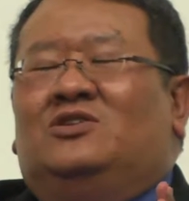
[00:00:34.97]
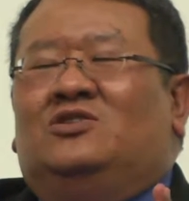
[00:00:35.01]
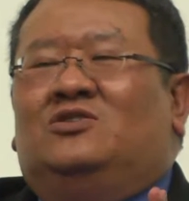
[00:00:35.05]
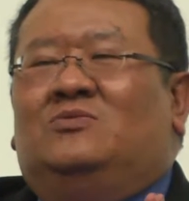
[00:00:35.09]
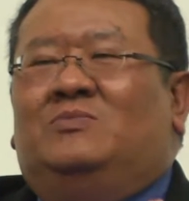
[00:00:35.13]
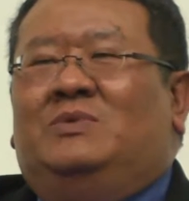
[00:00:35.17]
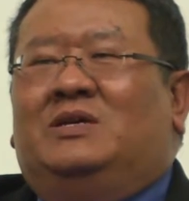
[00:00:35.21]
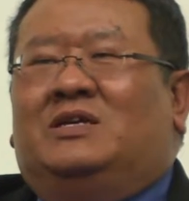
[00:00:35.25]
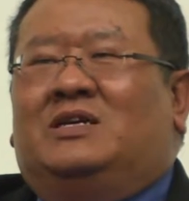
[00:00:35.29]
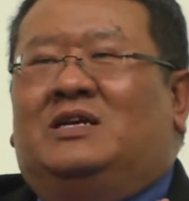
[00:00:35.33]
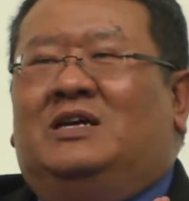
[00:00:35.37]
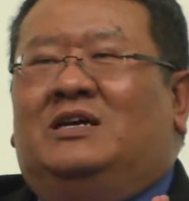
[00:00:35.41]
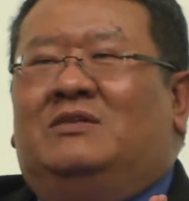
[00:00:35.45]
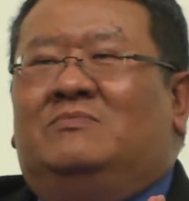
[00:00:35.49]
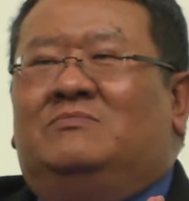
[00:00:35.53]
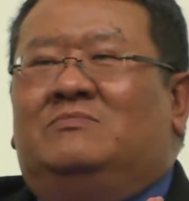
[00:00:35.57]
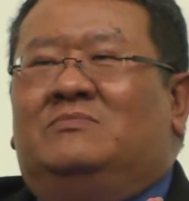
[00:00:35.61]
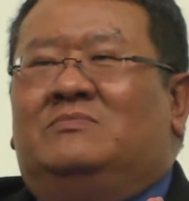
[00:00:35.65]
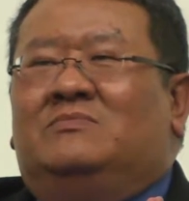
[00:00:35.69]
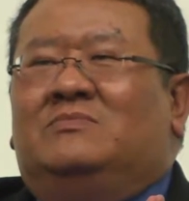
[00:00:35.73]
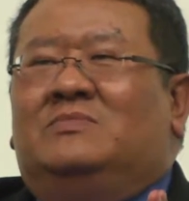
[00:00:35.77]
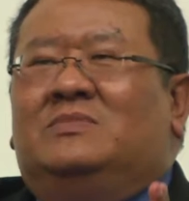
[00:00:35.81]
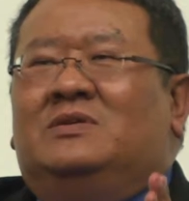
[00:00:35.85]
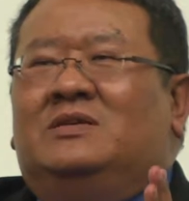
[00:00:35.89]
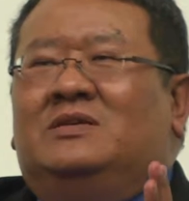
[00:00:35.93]
you
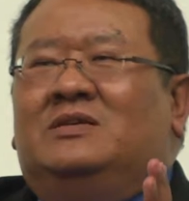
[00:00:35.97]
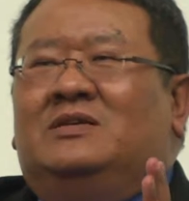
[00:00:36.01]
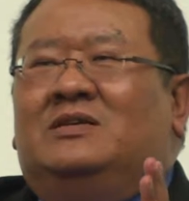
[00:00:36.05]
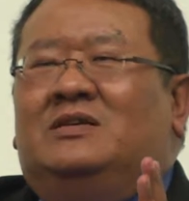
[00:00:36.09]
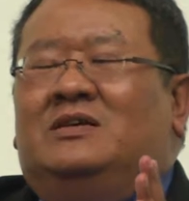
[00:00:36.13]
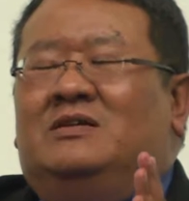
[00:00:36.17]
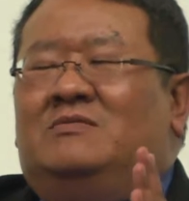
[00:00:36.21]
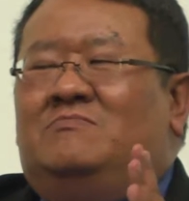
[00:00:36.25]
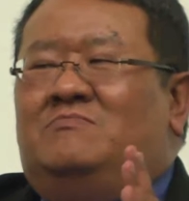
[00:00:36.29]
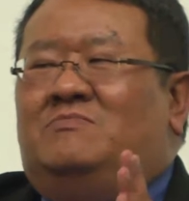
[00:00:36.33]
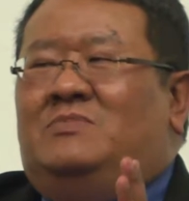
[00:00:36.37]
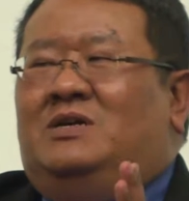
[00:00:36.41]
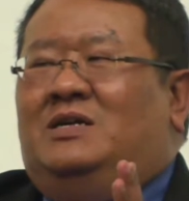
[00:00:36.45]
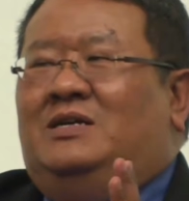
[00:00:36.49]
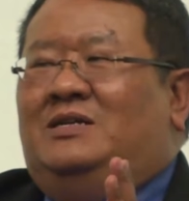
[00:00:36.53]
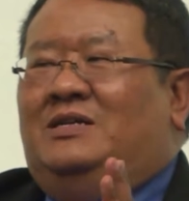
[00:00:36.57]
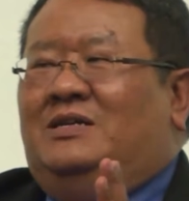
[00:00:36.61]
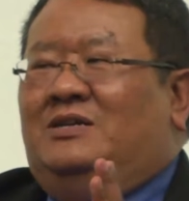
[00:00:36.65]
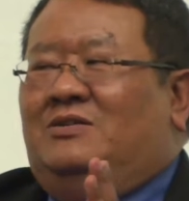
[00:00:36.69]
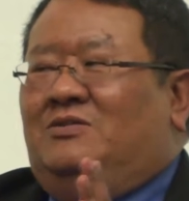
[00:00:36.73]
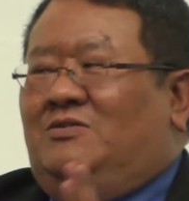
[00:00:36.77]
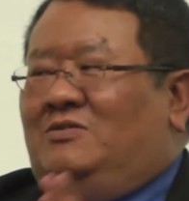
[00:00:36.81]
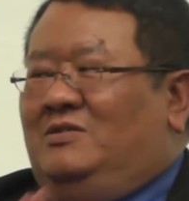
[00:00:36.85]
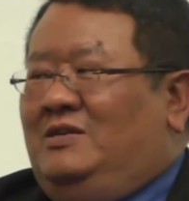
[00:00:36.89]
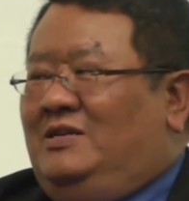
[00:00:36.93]
become a
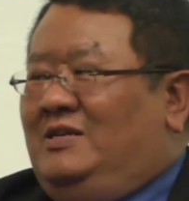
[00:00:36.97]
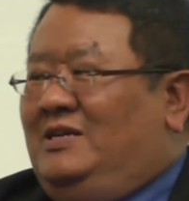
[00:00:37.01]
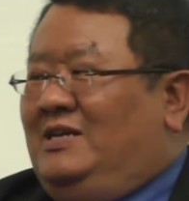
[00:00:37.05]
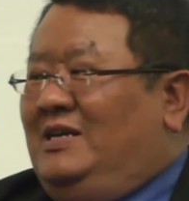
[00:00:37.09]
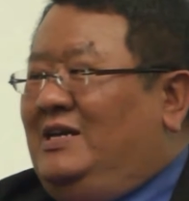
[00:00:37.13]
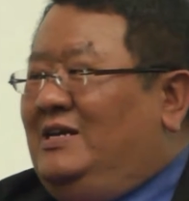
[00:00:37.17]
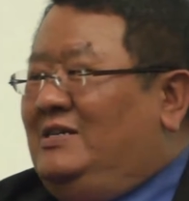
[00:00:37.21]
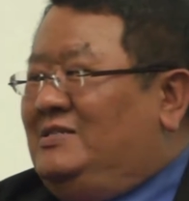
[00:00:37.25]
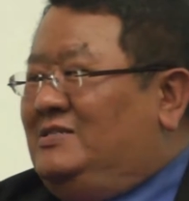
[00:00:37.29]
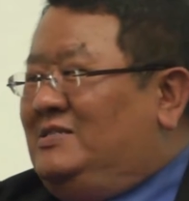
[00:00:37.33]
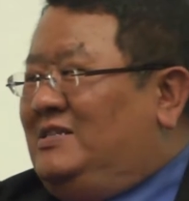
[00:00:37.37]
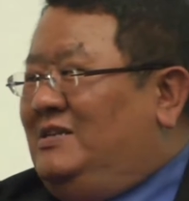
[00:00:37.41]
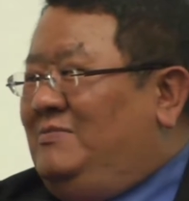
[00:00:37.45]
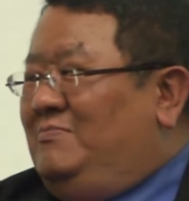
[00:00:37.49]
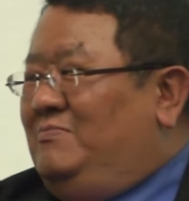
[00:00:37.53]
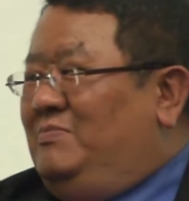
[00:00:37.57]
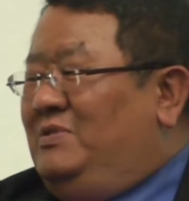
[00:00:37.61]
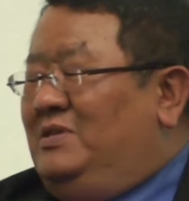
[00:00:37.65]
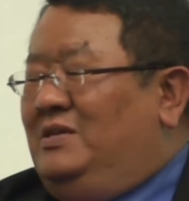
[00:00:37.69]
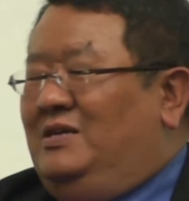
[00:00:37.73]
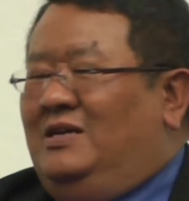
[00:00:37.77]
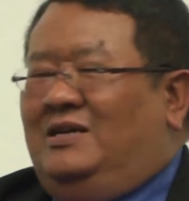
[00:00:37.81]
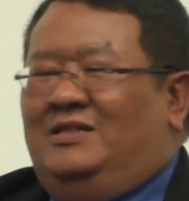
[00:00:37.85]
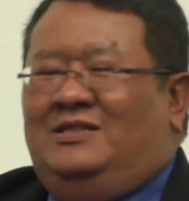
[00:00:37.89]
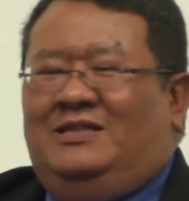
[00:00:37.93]
mining oil and gas
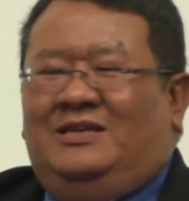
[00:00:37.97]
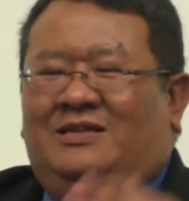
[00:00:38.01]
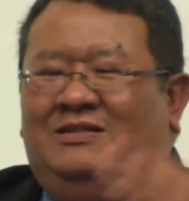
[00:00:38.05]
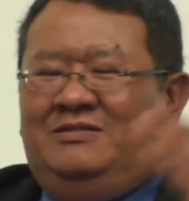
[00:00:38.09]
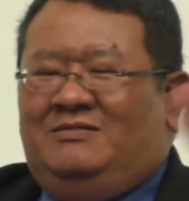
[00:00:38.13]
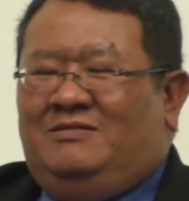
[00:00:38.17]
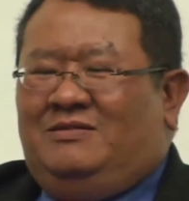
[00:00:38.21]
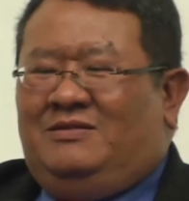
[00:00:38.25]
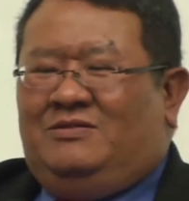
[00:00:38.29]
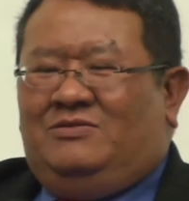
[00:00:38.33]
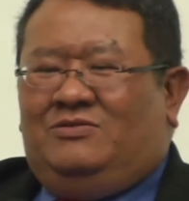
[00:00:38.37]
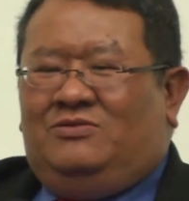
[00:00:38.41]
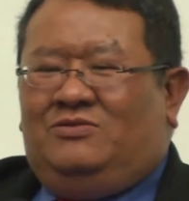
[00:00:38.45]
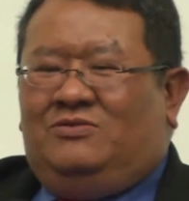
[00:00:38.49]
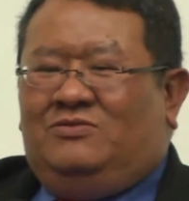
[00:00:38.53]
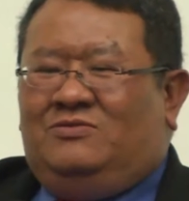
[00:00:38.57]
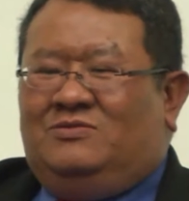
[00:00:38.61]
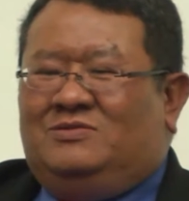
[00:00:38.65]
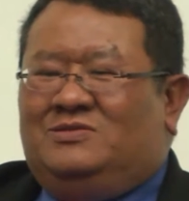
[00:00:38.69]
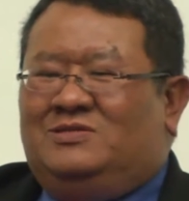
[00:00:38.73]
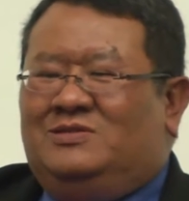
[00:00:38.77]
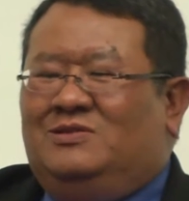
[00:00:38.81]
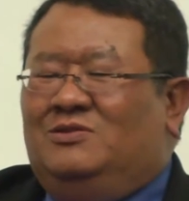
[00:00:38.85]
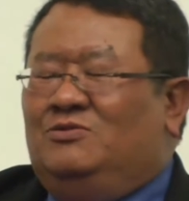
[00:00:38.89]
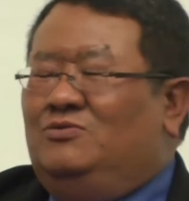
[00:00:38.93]
company, and then a whole
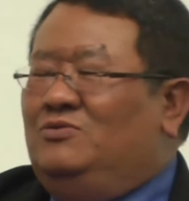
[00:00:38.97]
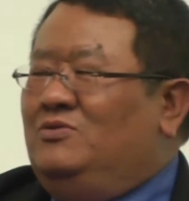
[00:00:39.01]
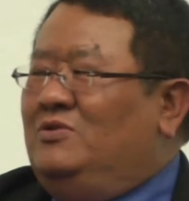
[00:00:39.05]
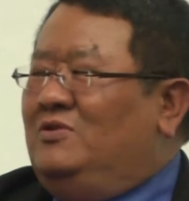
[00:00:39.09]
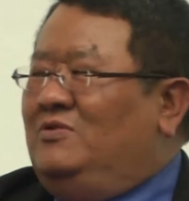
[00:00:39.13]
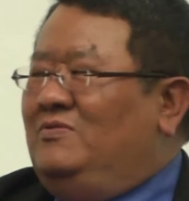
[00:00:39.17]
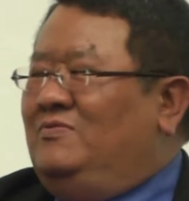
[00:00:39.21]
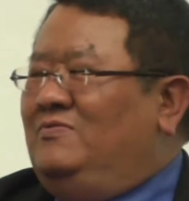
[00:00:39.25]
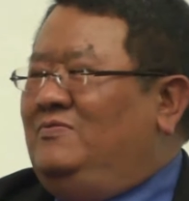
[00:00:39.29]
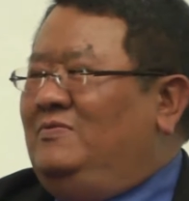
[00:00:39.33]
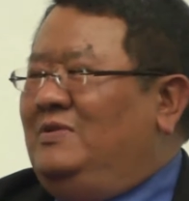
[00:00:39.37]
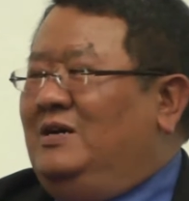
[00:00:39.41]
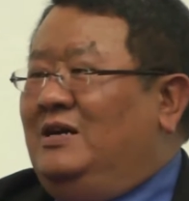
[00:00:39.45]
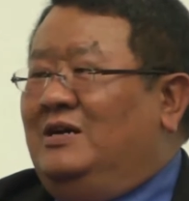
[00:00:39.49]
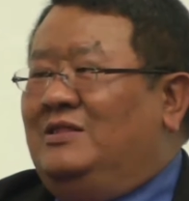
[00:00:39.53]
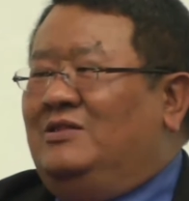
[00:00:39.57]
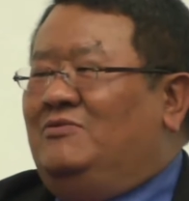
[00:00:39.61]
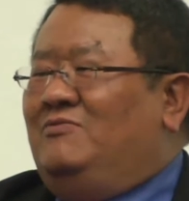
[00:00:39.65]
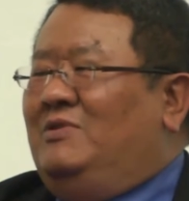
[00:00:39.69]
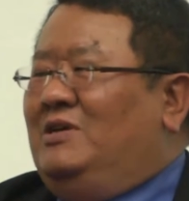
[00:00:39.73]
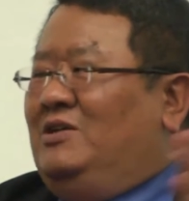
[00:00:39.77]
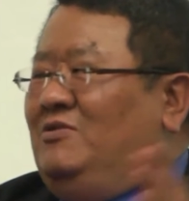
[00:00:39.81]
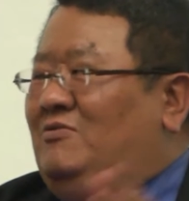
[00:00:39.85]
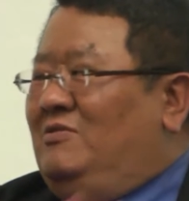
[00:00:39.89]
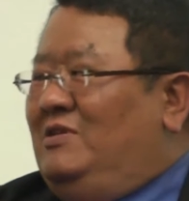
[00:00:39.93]
slew of other
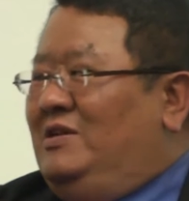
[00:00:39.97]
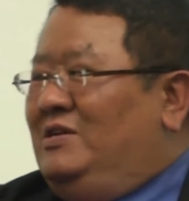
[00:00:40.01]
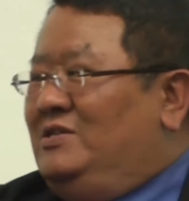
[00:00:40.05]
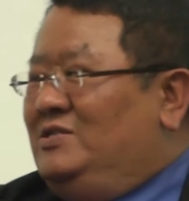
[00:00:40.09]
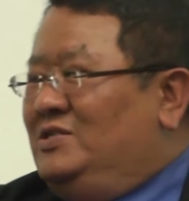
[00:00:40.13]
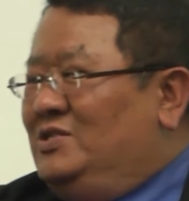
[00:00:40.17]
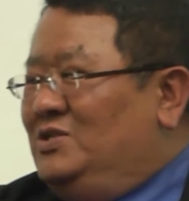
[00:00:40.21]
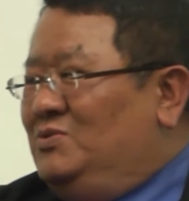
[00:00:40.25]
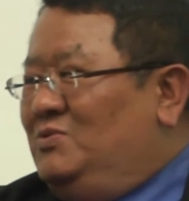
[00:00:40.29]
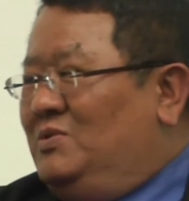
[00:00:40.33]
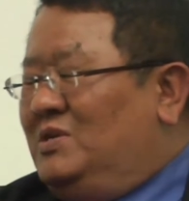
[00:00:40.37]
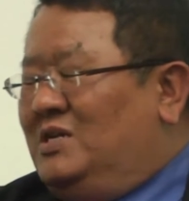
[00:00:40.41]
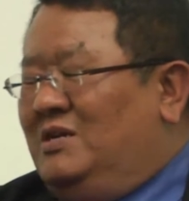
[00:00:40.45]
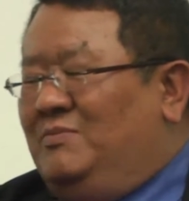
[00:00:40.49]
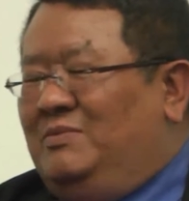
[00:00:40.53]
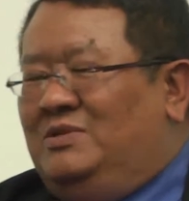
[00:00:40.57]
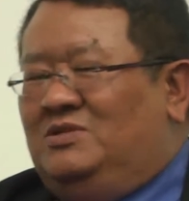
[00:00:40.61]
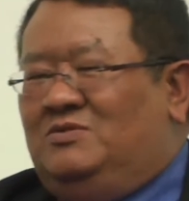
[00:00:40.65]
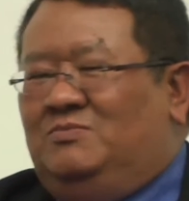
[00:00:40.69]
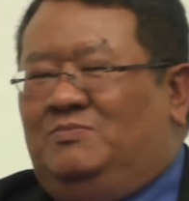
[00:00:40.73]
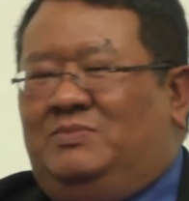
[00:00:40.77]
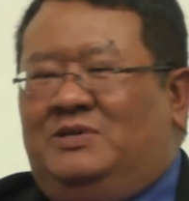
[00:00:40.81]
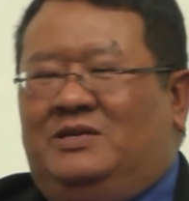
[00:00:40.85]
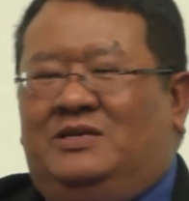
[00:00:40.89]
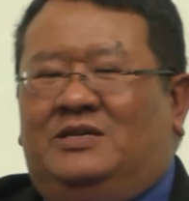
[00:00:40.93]
regulations will come
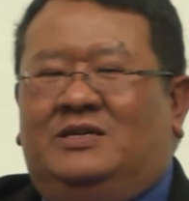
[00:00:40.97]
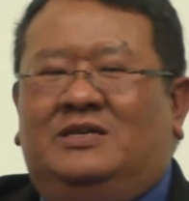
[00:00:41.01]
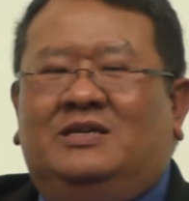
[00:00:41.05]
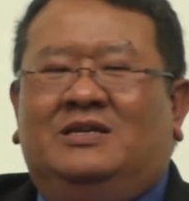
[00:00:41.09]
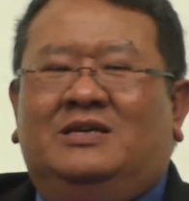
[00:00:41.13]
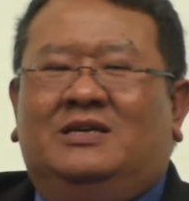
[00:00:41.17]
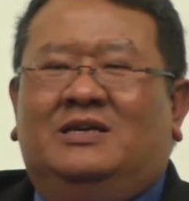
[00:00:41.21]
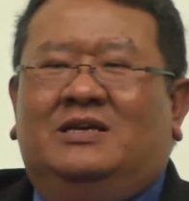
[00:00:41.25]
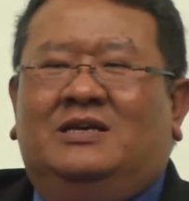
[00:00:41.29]
into play.